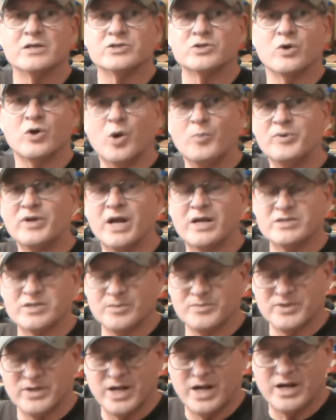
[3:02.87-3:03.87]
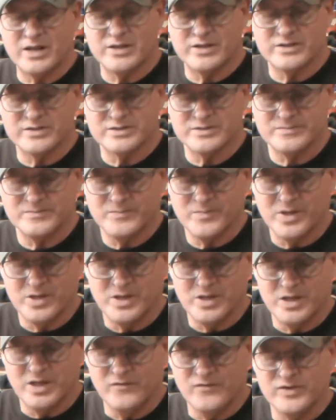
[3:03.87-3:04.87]
So I hope you got something out of this.
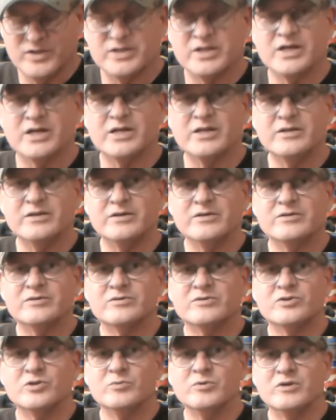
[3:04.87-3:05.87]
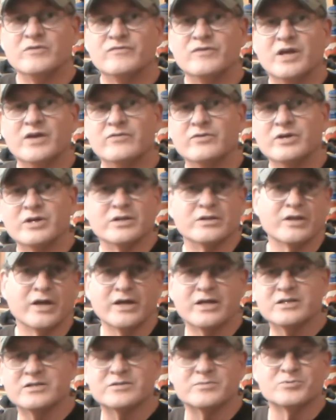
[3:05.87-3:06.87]
If you did, do me a favor, hit
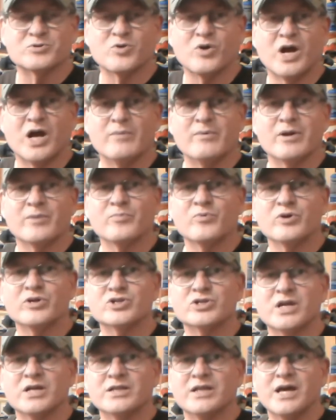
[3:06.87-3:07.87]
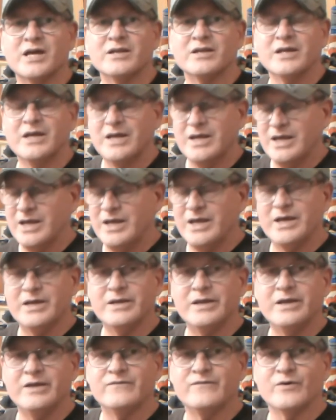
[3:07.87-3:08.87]
like and subscribe. I'd appreciate that.
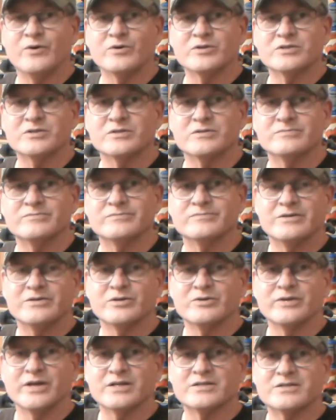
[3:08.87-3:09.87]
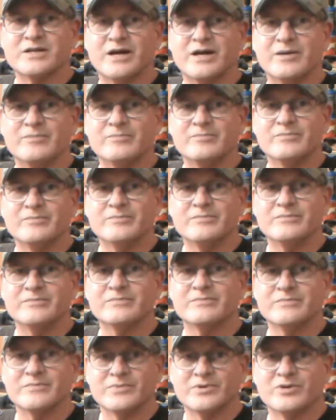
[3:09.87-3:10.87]
And hey, folks, until next time,
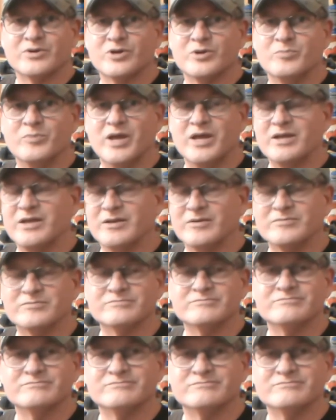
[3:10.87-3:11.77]
good making.